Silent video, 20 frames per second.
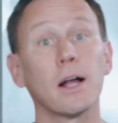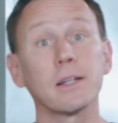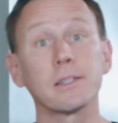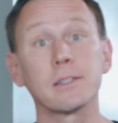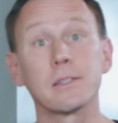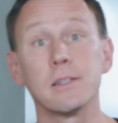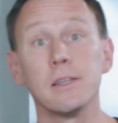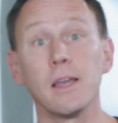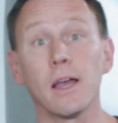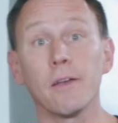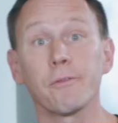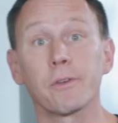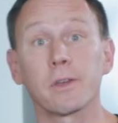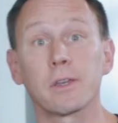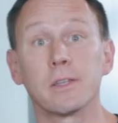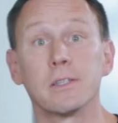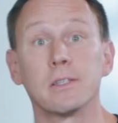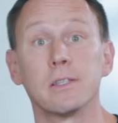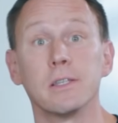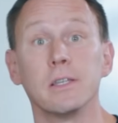cuts the
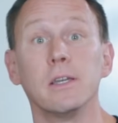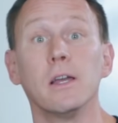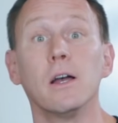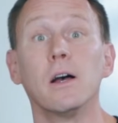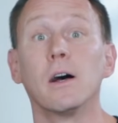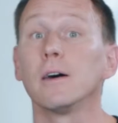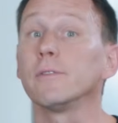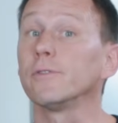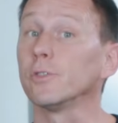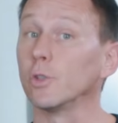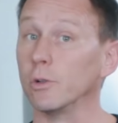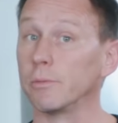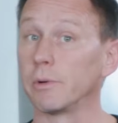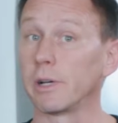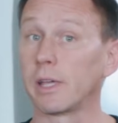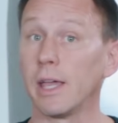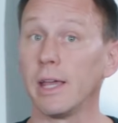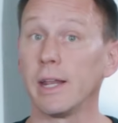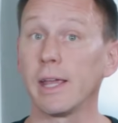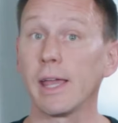efficacy of
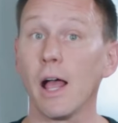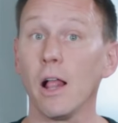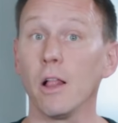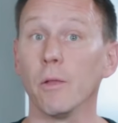lubricating